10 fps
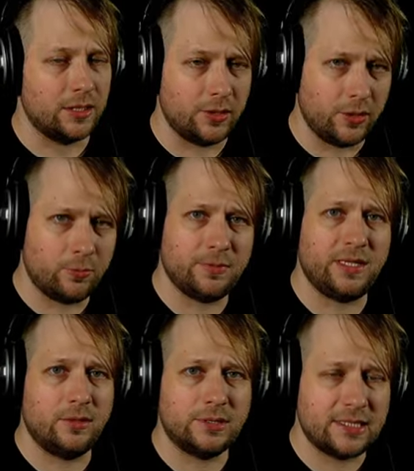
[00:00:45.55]
Nope.
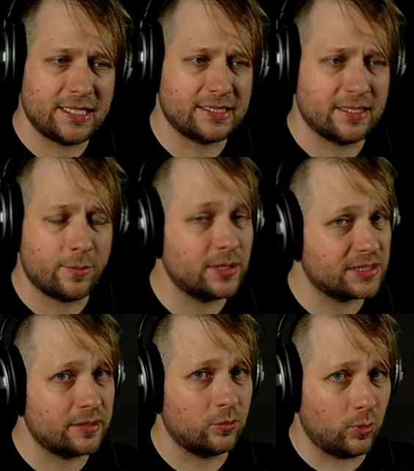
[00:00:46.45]
The only text that was
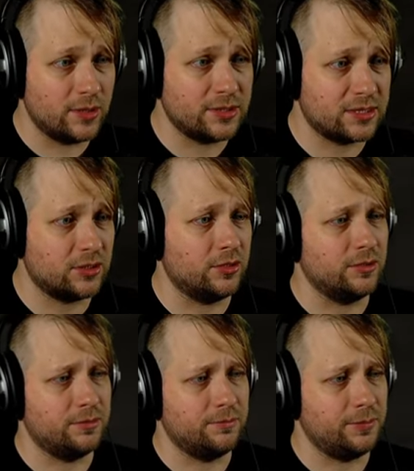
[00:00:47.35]
there was start.
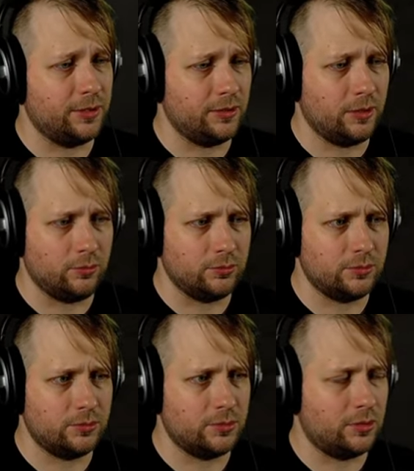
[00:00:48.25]
But oh,
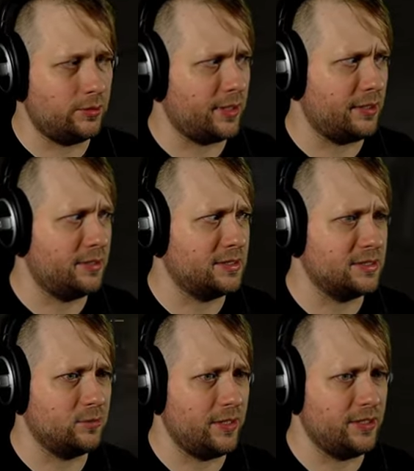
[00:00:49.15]
okay. This
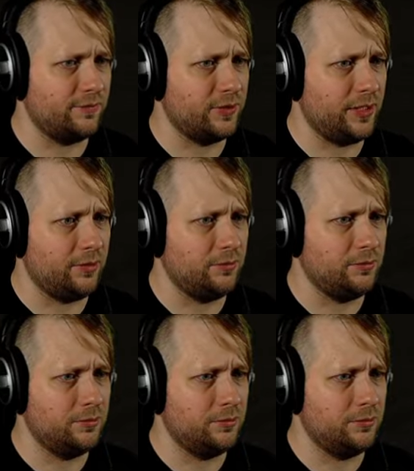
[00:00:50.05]
is way different now.